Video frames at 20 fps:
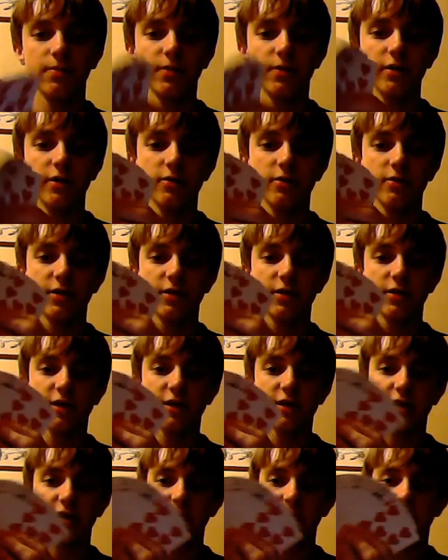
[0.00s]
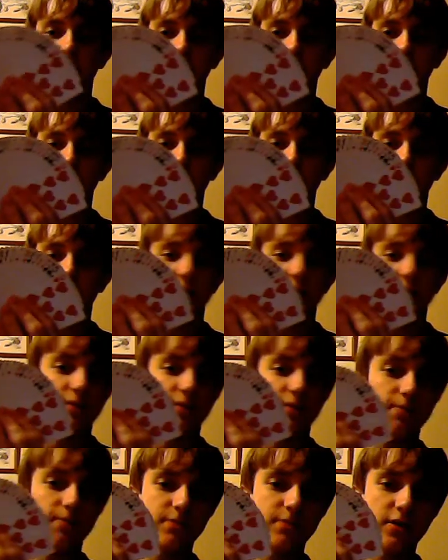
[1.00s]
Okay, but this is a
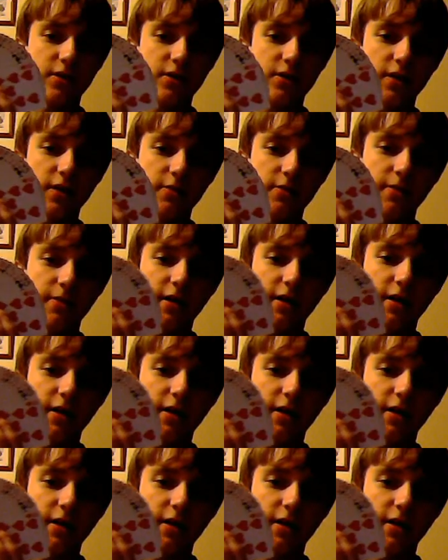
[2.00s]
tiny bit better.